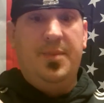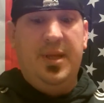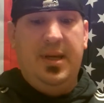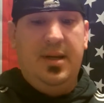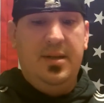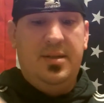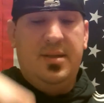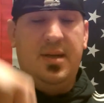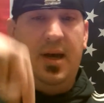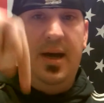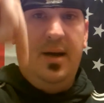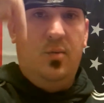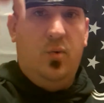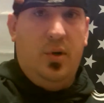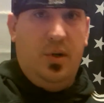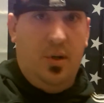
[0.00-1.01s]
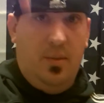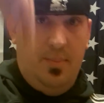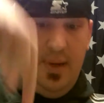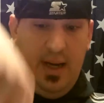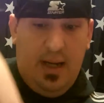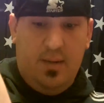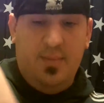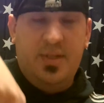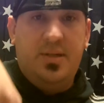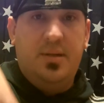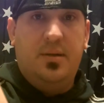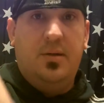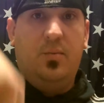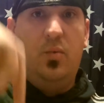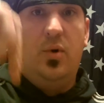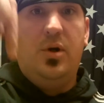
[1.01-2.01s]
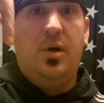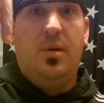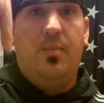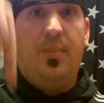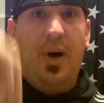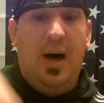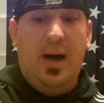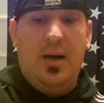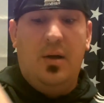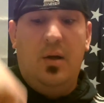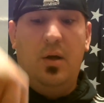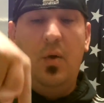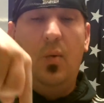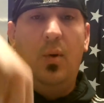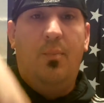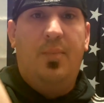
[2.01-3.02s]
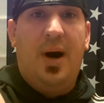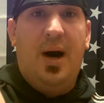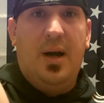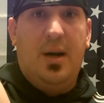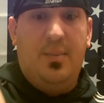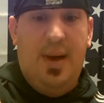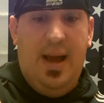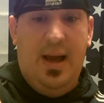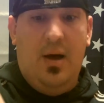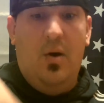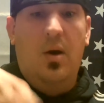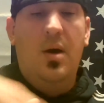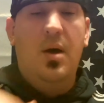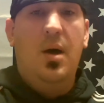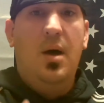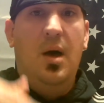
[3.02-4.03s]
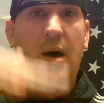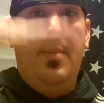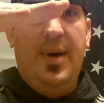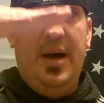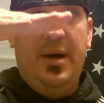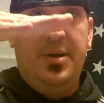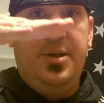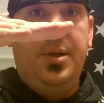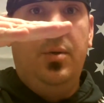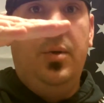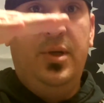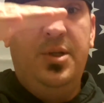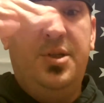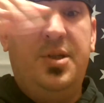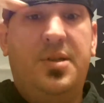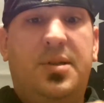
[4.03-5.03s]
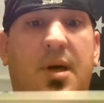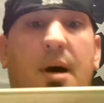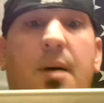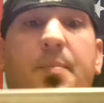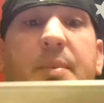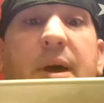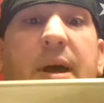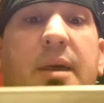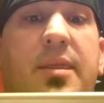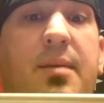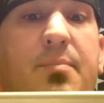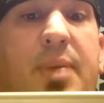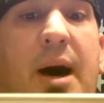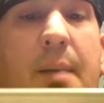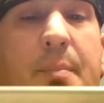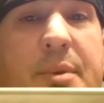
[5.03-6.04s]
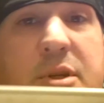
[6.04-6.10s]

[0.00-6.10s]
the inside where your bottle will bottom out, about 2 inches up, and then pop a